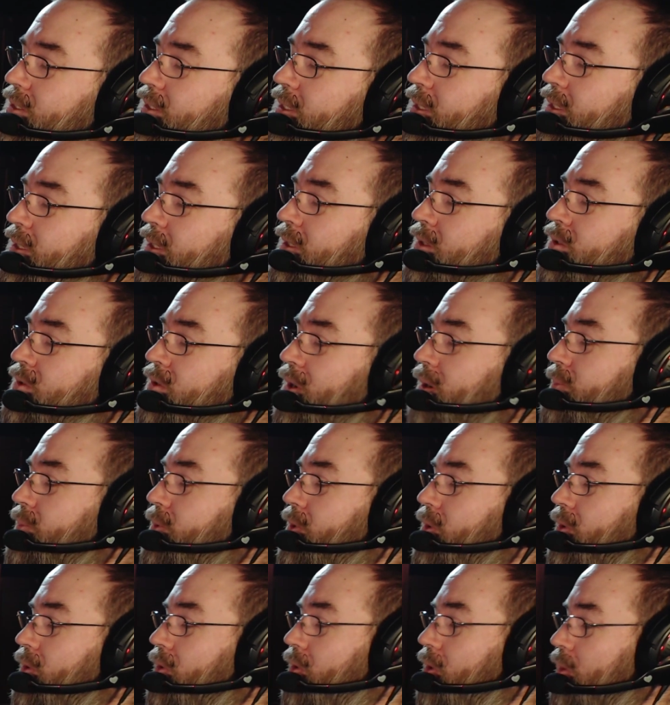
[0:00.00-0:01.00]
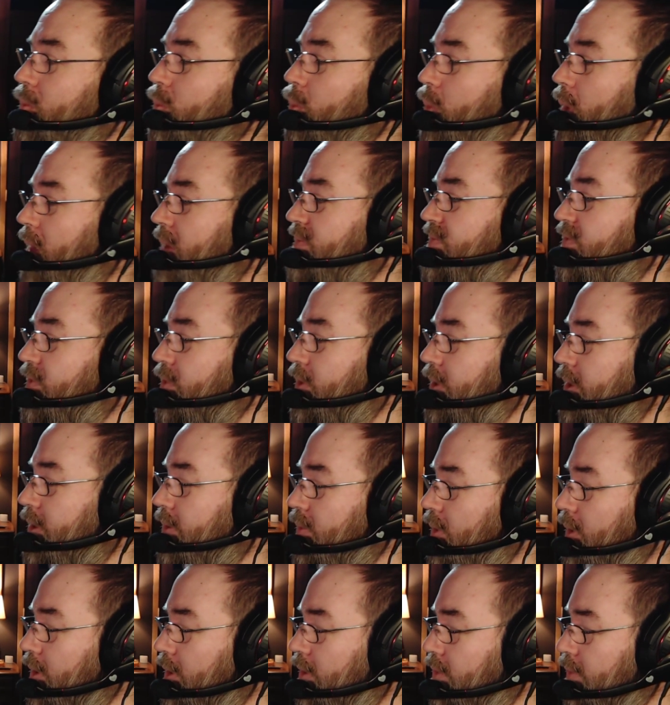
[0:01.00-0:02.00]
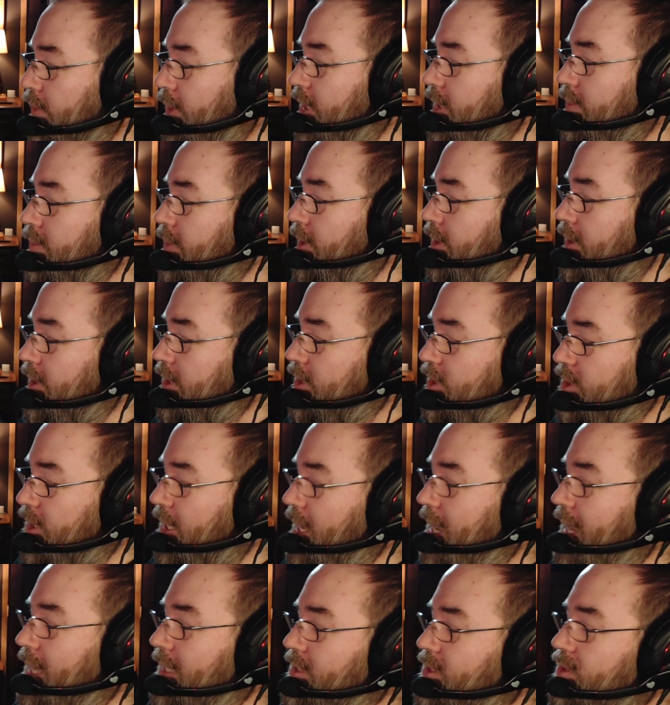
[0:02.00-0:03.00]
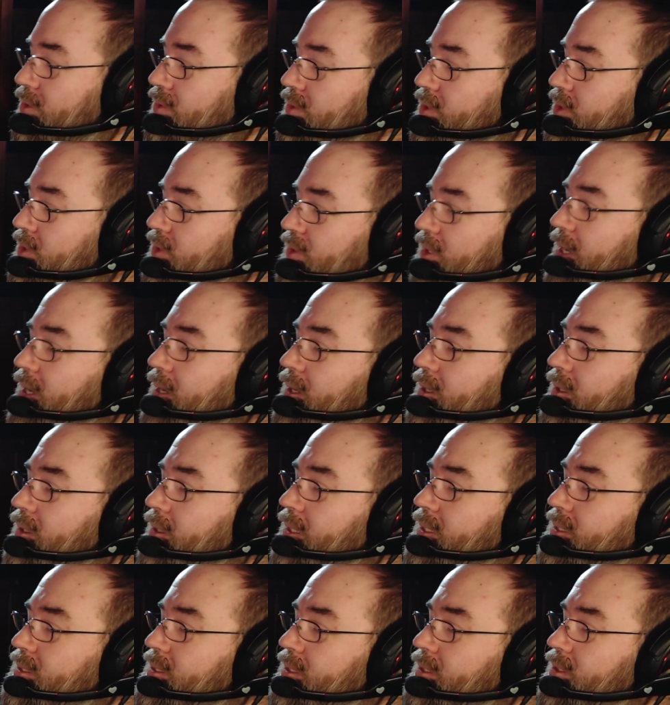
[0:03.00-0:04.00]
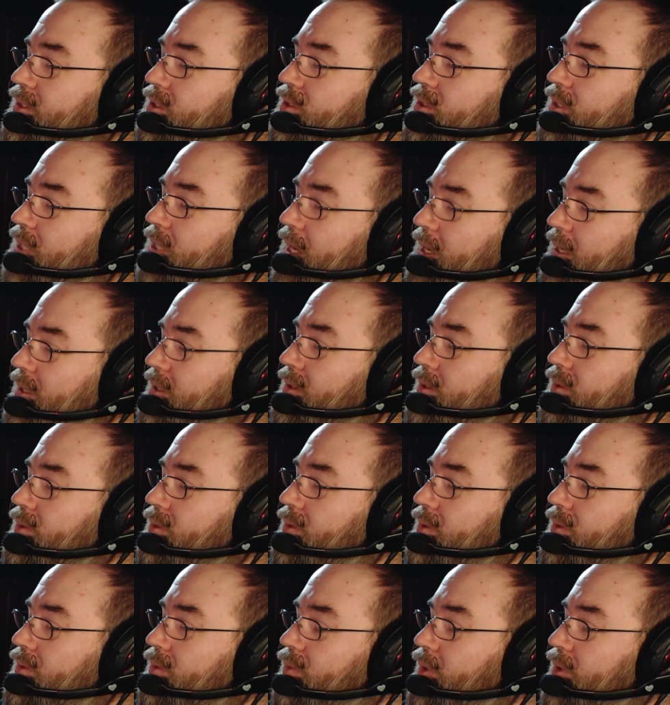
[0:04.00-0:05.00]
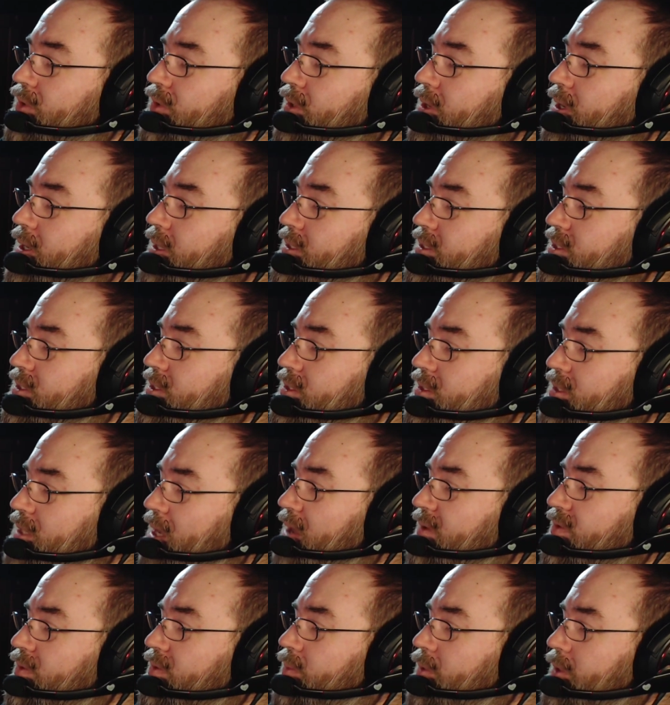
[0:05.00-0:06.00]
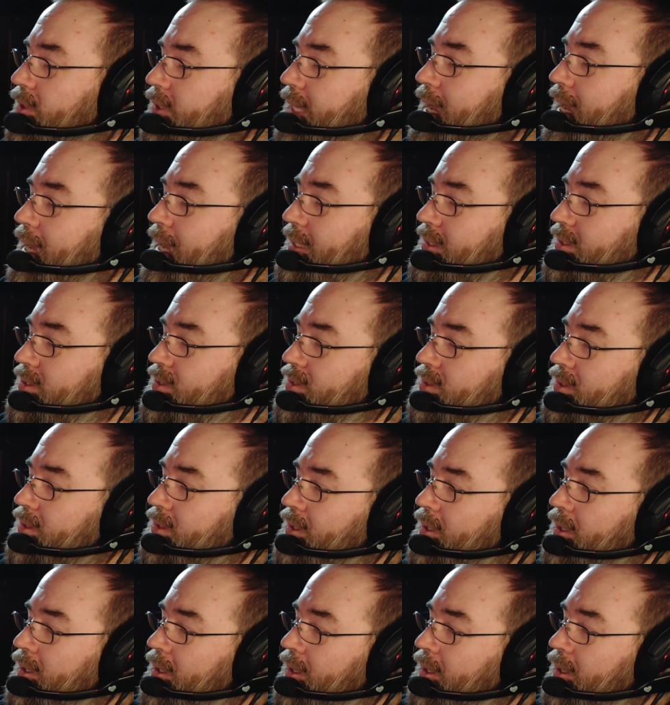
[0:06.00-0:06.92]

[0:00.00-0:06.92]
the crumple-horn, web-footed, green-bearded schlotz, whose tail is entailed with unsolvable knots.